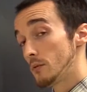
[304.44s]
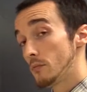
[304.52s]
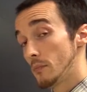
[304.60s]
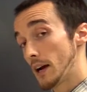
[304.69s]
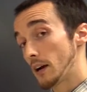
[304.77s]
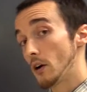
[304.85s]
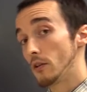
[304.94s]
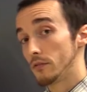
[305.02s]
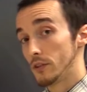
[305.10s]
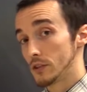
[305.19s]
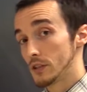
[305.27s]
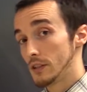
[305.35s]
my
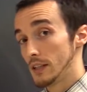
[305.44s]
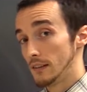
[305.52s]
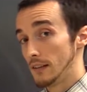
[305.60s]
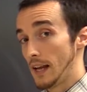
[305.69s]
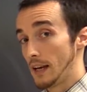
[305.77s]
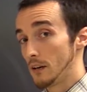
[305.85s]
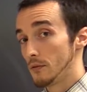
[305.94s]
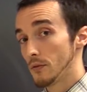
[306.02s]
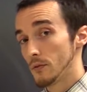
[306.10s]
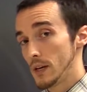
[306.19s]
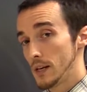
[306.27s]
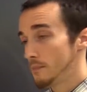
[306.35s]
coefficient is
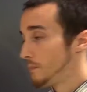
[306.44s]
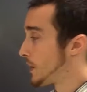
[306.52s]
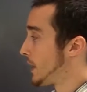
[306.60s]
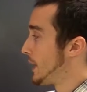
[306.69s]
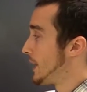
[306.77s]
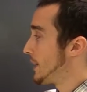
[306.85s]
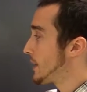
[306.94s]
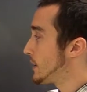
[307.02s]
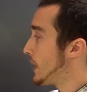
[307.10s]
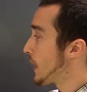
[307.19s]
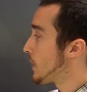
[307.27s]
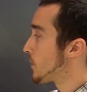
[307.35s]
-3. That's
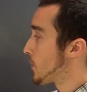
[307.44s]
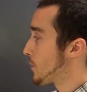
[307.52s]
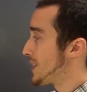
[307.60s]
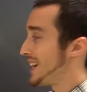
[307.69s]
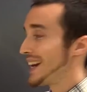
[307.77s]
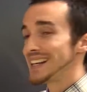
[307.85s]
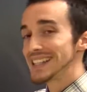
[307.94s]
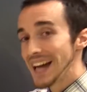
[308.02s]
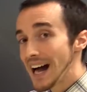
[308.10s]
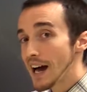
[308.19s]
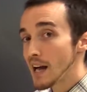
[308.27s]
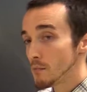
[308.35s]
-3
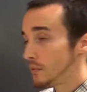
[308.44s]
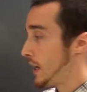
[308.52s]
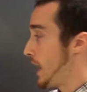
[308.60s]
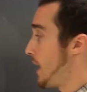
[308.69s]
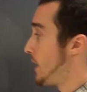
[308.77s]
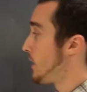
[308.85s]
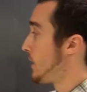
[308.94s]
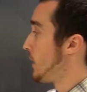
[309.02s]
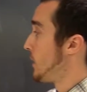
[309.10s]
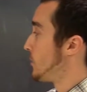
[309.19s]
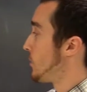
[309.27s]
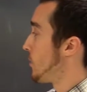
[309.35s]
times n.
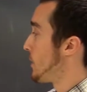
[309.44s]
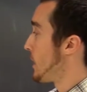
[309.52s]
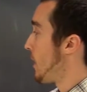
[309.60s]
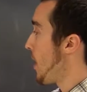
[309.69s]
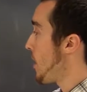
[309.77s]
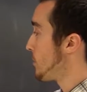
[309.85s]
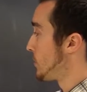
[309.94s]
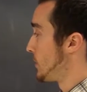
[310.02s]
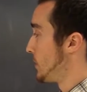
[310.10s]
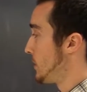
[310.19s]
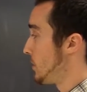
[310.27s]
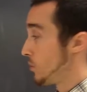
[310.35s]
So the
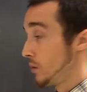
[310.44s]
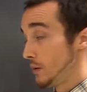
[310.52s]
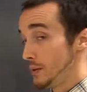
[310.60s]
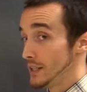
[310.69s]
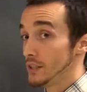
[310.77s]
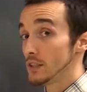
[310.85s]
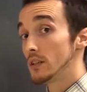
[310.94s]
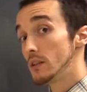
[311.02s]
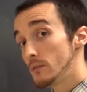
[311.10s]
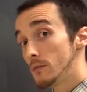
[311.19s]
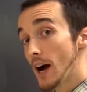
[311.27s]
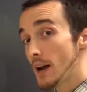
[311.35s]
opposite would be to
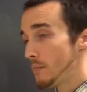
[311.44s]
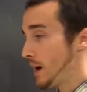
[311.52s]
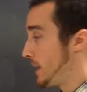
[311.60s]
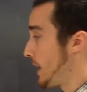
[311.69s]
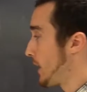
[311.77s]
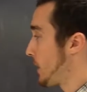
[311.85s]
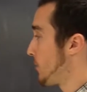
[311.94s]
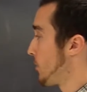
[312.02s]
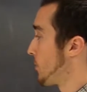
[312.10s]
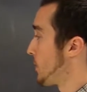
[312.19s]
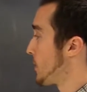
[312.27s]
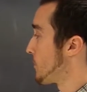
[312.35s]
divide by
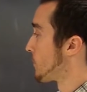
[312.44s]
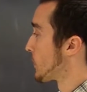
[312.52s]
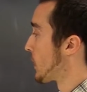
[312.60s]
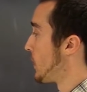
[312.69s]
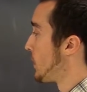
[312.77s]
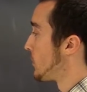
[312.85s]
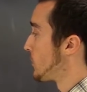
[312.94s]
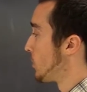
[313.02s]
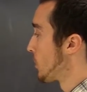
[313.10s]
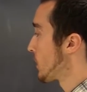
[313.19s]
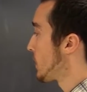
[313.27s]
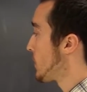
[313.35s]
-3. So
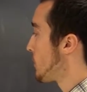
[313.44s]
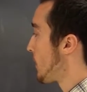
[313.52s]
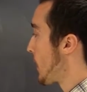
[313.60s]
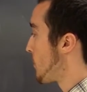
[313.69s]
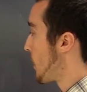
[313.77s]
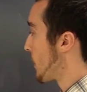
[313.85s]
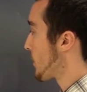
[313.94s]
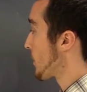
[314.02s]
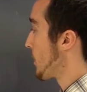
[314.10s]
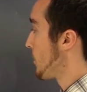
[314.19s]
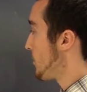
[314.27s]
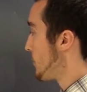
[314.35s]
we're going to divide by our
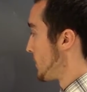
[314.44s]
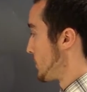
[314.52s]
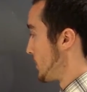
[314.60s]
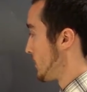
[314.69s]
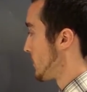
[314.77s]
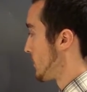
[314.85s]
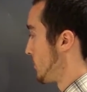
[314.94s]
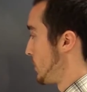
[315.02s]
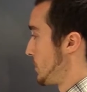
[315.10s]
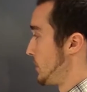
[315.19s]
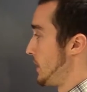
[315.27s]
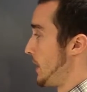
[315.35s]
coefficient,
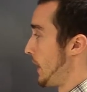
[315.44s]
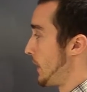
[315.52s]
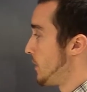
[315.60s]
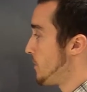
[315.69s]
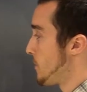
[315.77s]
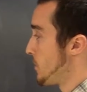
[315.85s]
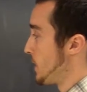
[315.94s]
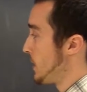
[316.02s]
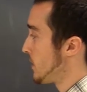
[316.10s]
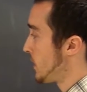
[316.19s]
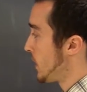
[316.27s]
which is a -3,